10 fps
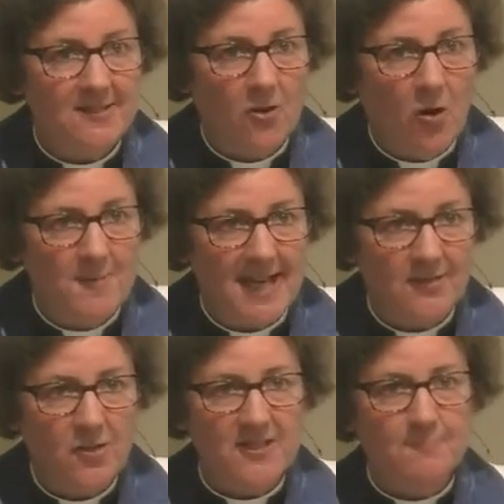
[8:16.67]
to opt
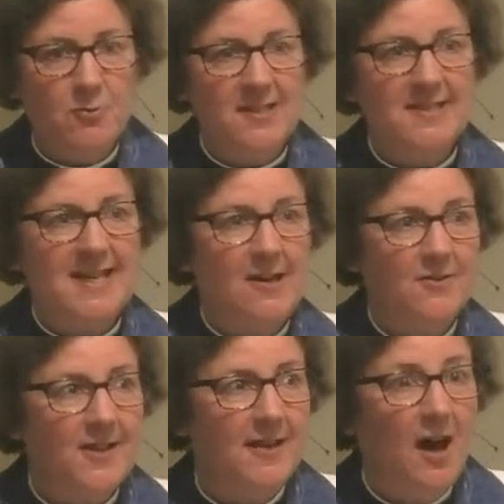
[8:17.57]
out of is putting
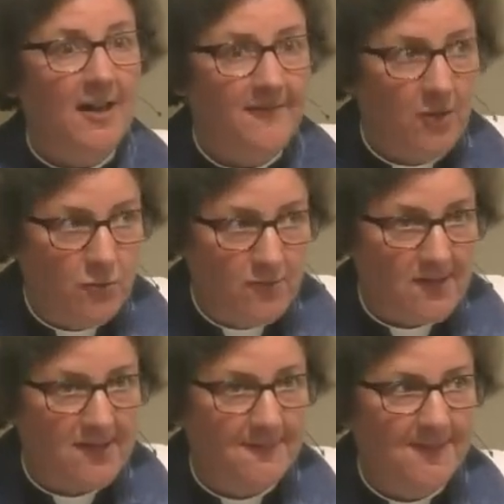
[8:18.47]
down their
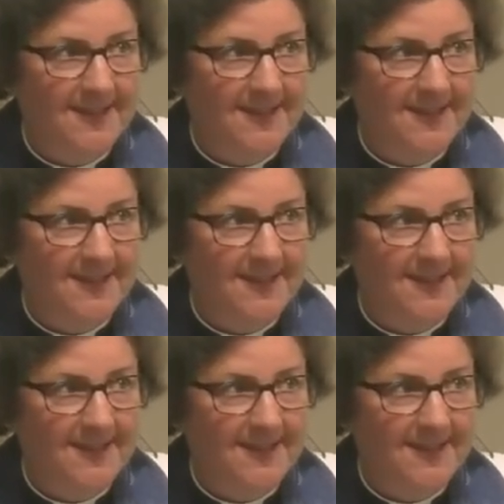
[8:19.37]
iPhones."